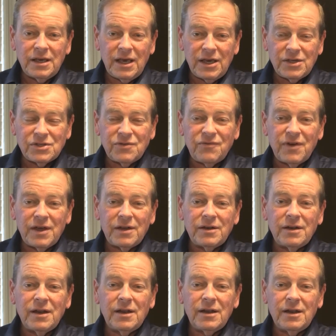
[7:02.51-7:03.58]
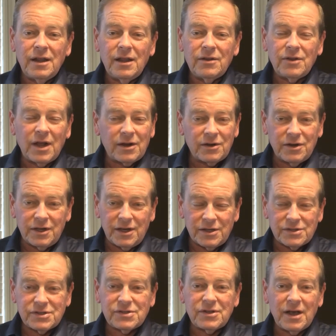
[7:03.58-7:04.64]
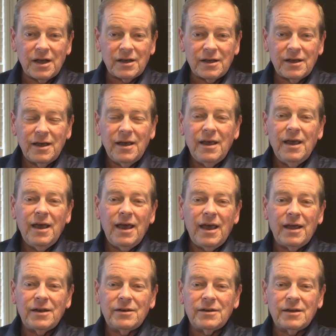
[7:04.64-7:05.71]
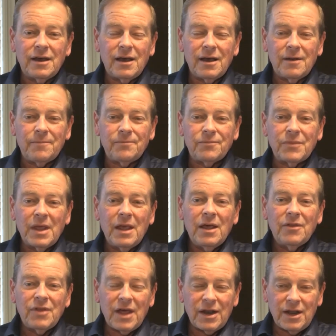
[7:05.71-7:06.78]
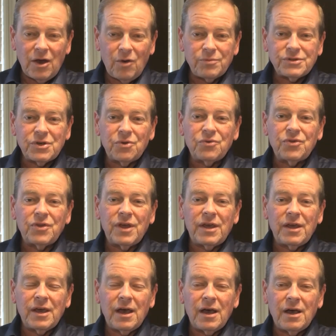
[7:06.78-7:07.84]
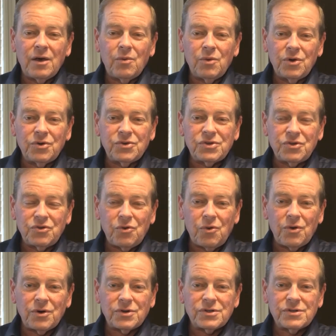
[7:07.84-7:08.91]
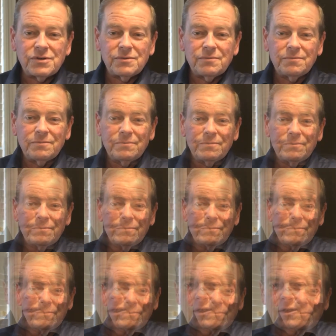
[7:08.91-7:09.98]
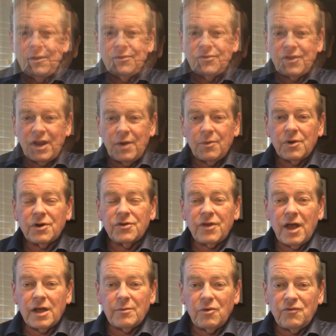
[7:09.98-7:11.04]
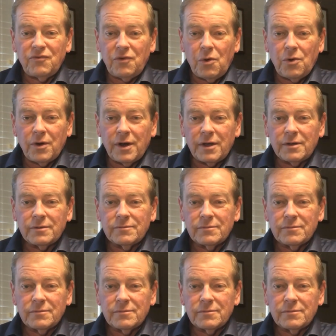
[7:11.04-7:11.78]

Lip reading: Keys fit, not going to get stuck, and that helps out the windows and doors. Today we're going to talk about flooring.